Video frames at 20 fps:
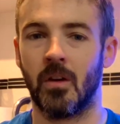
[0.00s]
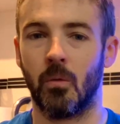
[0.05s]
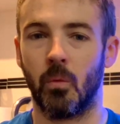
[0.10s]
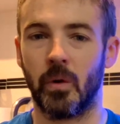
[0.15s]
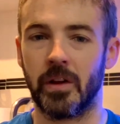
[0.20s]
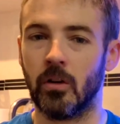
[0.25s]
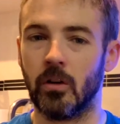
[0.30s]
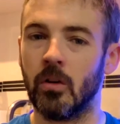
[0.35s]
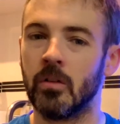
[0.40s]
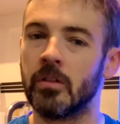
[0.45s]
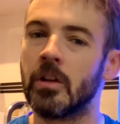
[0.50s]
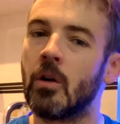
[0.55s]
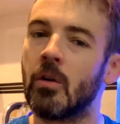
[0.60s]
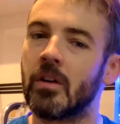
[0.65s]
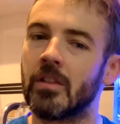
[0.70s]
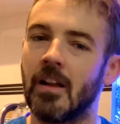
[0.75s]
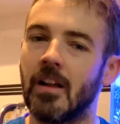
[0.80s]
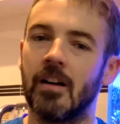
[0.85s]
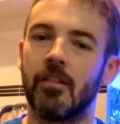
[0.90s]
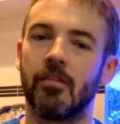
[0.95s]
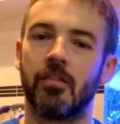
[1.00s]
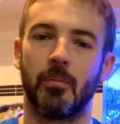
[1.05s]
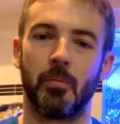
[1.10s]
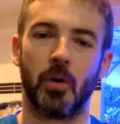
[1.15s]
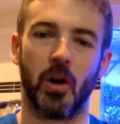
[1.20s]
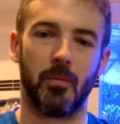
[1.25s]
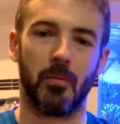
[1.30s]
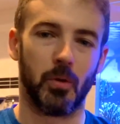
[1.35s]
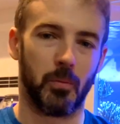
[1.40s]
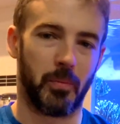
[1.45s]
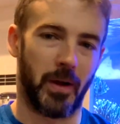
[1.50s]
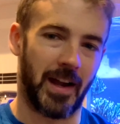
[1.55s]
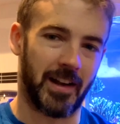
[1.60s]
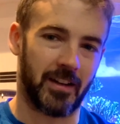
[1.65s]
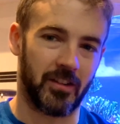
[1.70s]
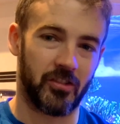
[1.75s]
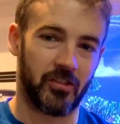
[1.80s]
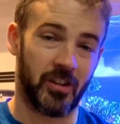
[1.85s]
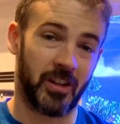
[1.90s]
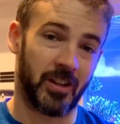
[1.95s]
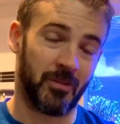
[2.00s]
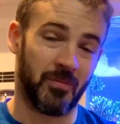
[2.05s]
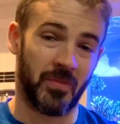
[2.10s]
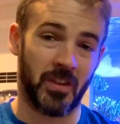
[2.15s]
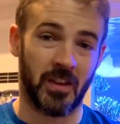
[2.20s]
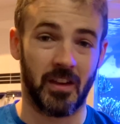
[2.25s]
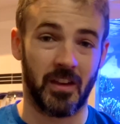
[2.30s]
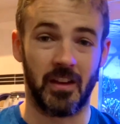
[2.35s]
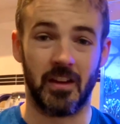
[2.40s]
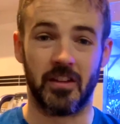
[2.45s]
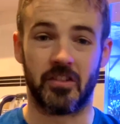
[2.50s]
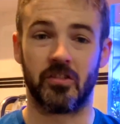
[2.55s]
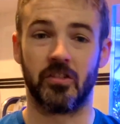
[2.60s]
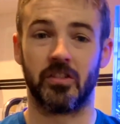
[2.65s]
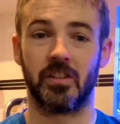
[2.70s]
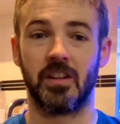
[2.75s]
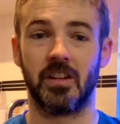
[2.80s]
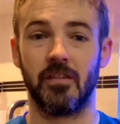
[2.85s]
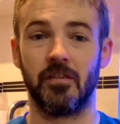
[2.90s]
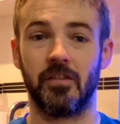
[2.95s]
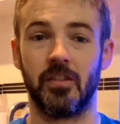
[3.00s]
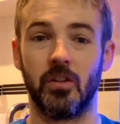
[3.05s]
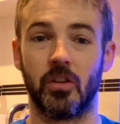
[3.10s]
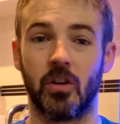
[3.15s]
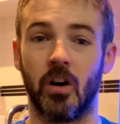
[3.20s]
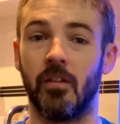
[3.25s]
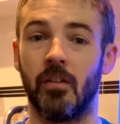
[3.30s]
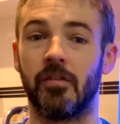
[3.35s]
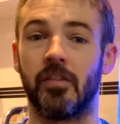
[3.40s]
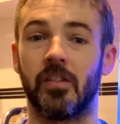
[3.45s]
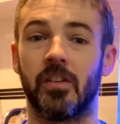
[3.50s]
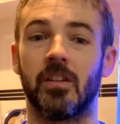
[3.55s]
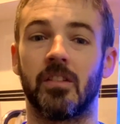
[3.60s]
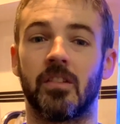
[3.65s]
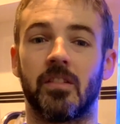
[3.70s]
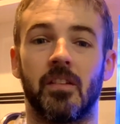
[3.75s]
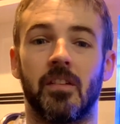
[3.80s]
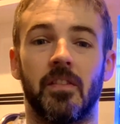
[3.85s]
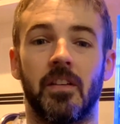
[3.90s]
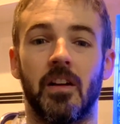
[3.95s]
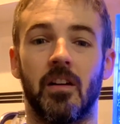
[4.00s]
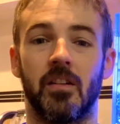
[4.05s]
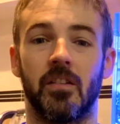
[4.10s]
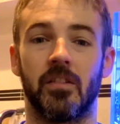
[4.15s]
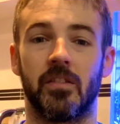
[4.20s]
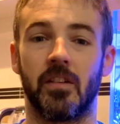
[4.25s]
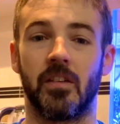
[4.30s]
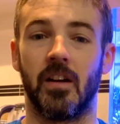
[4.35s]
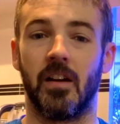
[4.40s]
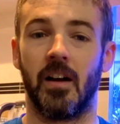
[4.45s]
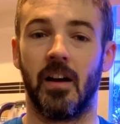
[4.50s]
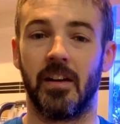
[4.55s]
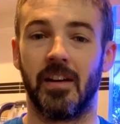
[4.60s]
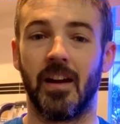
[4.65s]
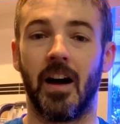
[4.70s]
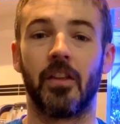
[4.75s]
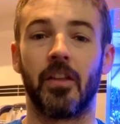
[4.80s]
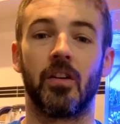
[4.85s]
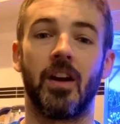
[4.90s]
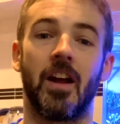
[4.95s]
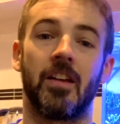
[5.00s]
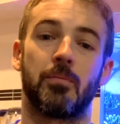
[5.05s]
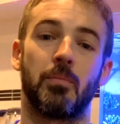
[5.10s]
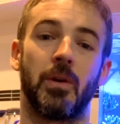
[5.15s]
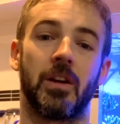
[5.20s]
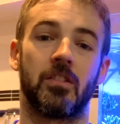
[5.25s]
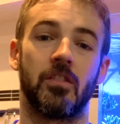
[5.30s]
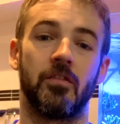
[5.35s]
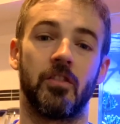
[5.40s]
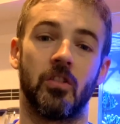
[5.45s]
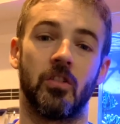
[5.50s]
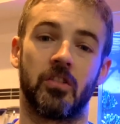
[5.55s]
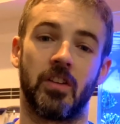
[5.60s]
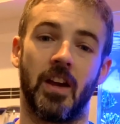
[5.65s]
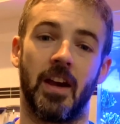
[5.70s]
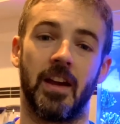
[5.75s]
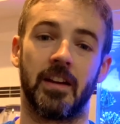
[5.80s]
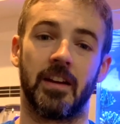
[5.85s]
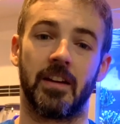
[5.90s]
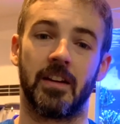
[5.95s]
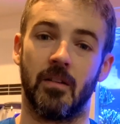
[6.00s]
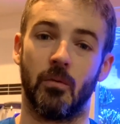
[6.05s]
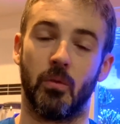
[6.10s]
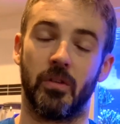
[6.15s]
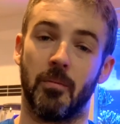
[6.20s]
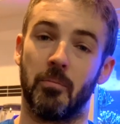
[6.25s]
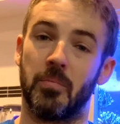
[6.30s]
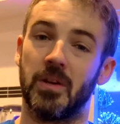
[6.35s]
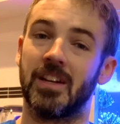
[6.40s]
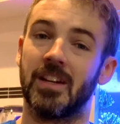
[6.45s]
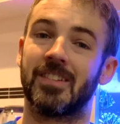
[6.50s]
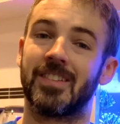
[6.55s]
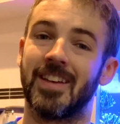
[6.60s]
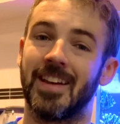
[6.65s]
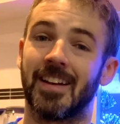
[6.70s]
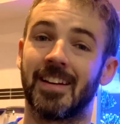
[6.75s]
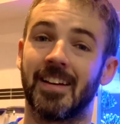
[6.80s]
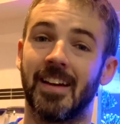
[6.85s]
We all know and love the purple packaging. It should give you confidence that there is another aspect of your tank with a big tick